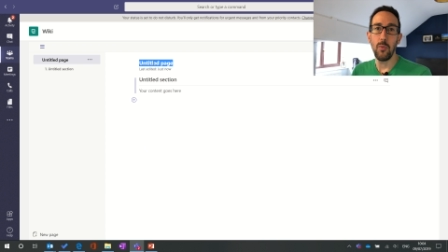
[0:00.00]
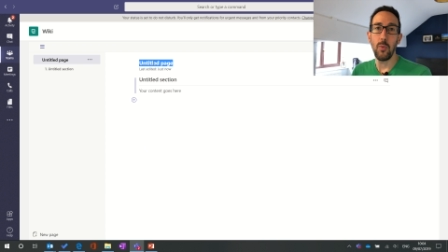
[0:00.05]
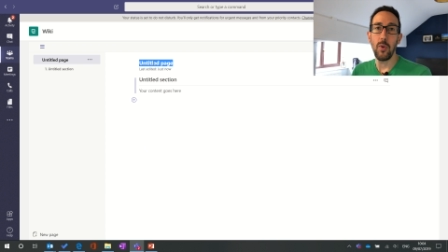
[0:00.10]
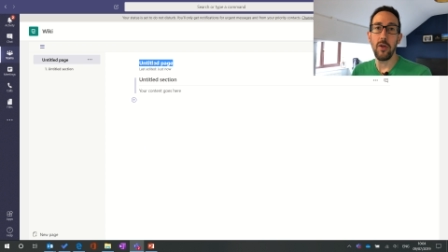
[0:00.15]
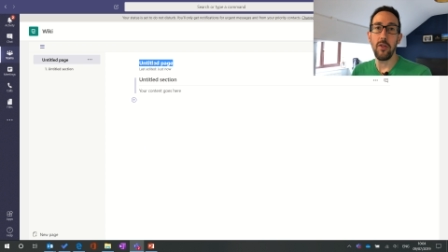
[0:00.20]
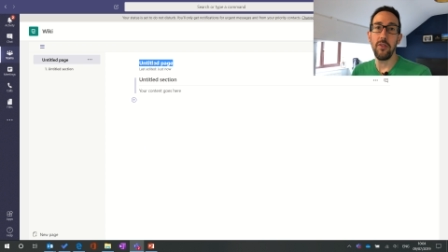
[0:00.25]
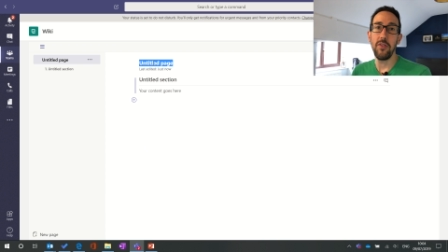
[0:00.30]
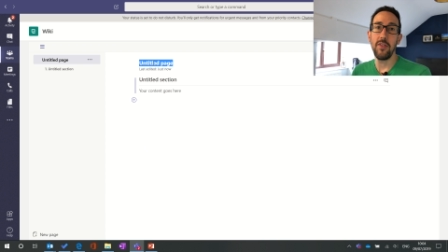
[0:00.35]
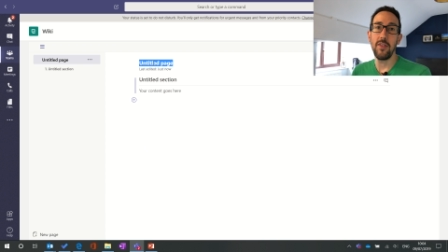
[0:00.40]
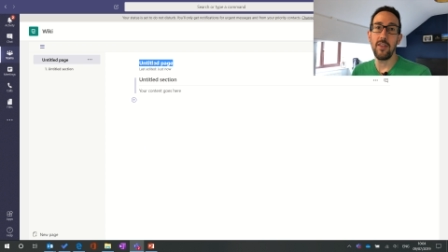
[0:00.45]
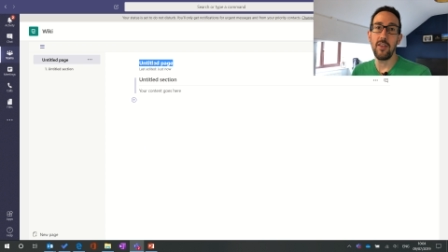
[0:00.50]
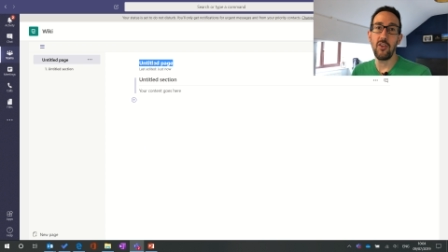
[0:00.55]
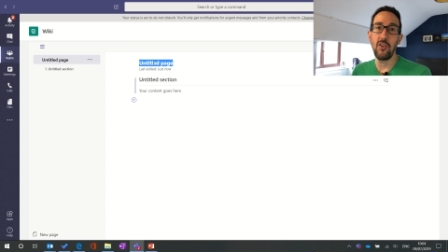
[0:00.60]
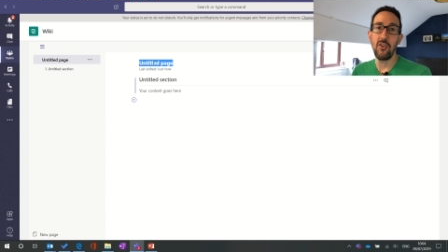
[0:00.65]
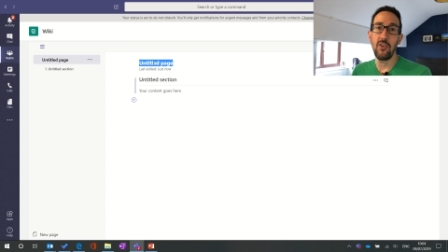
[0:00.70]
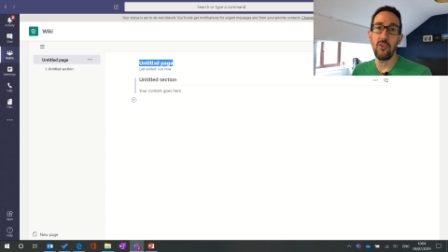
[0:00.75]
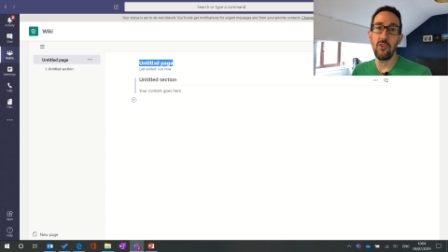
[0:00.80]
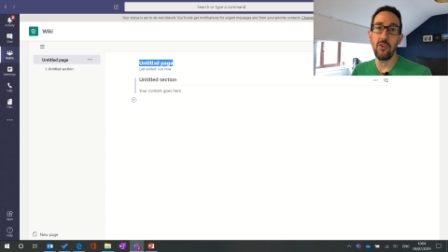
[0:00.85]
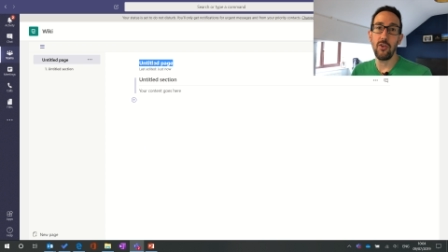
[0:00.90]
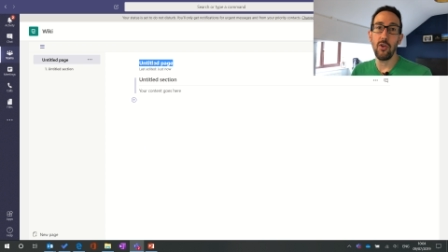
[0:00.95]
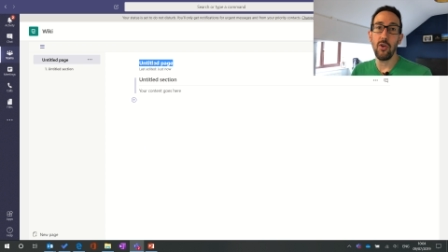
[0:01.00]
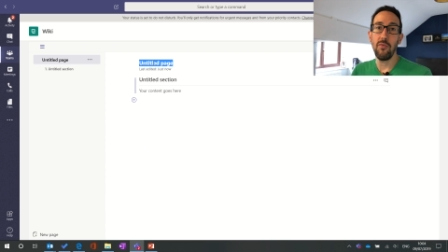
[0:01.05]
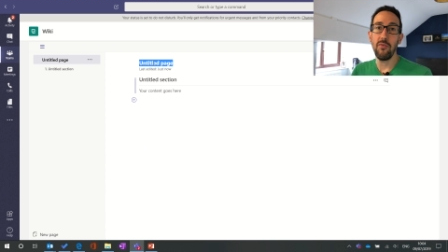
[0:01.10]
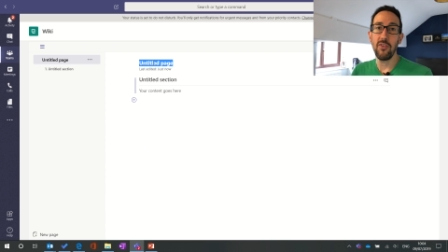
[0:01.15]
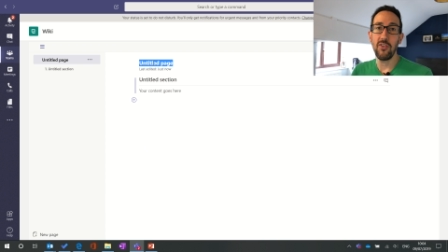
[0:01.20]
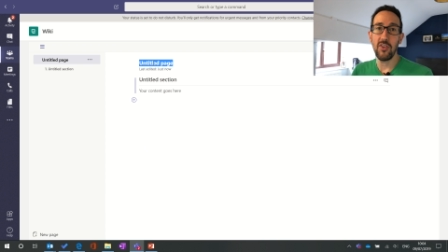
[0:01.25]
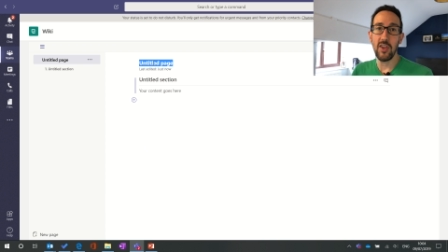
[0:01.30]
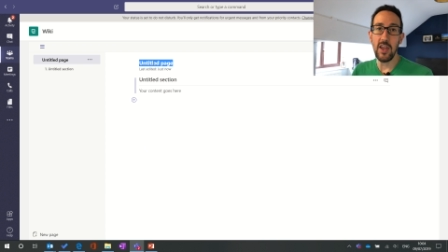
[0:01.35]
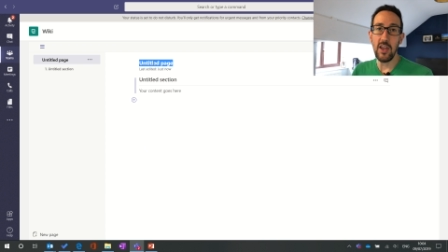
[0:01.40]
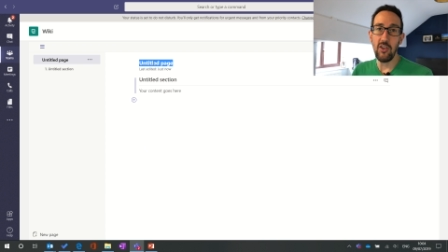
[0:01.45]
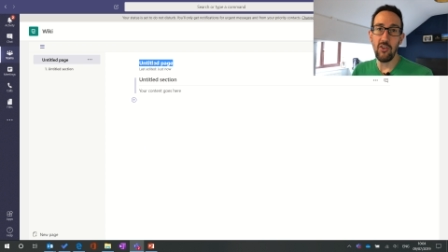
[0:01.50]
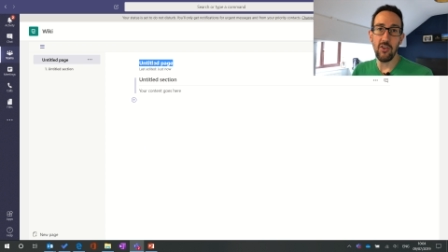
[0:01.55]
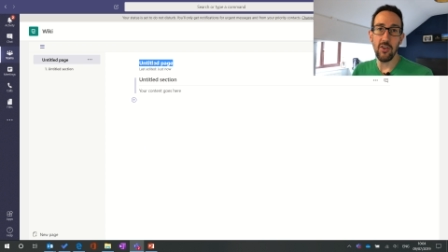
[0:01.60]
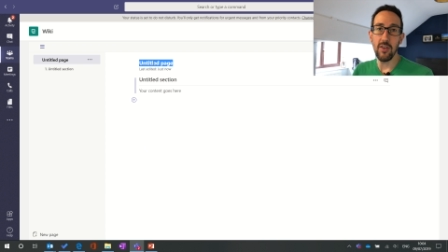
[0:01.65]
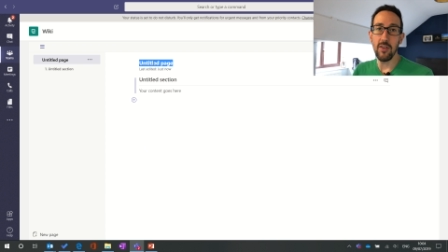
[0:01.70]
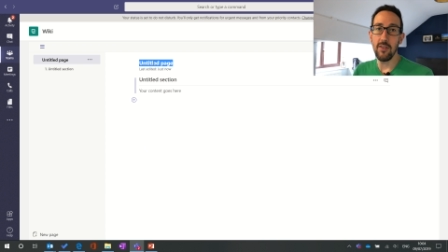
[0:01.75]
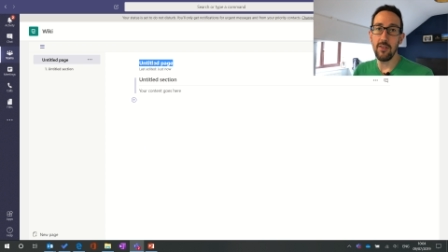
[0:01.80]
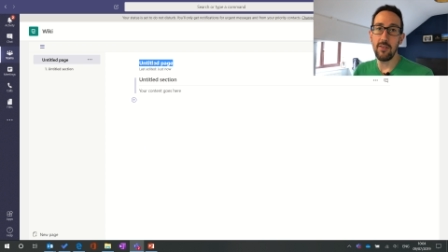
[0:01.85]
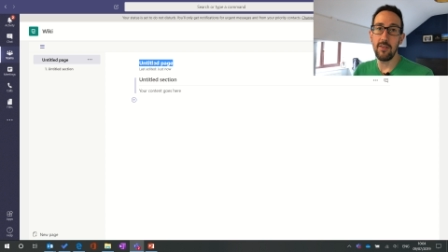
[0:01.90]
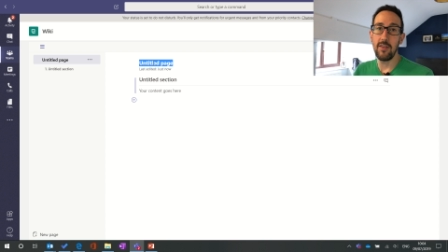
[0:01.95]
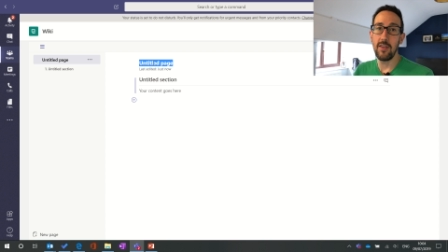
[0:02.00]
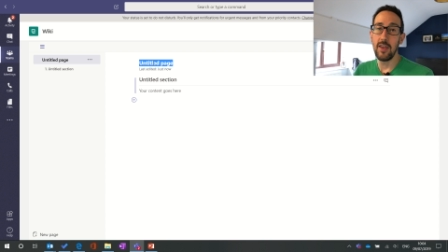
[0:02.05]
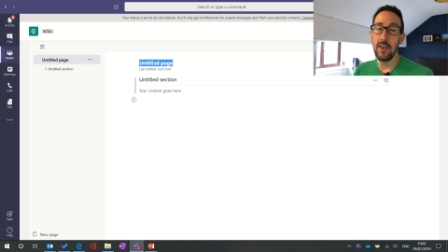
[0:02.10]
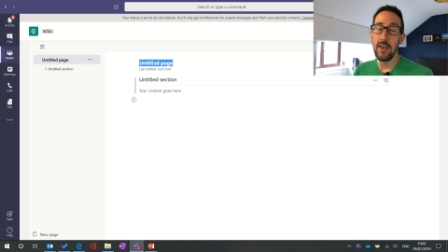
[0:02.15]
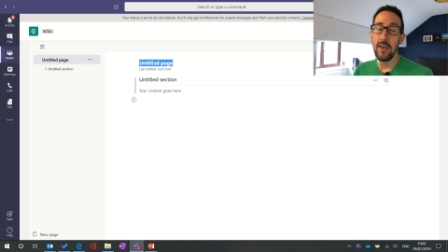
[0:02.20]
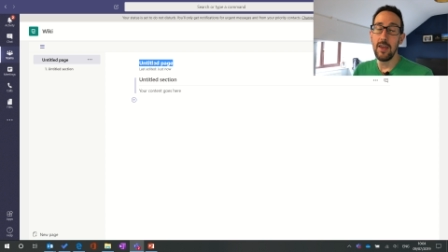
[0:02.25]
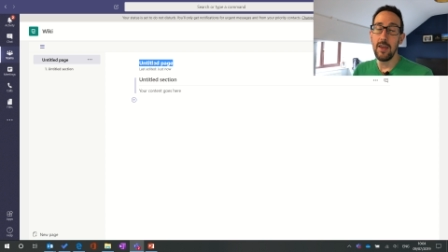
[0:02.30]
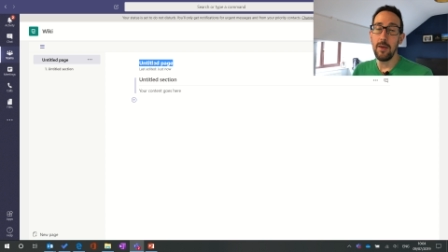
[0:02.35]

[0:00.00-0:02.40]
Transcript: Well, the conversations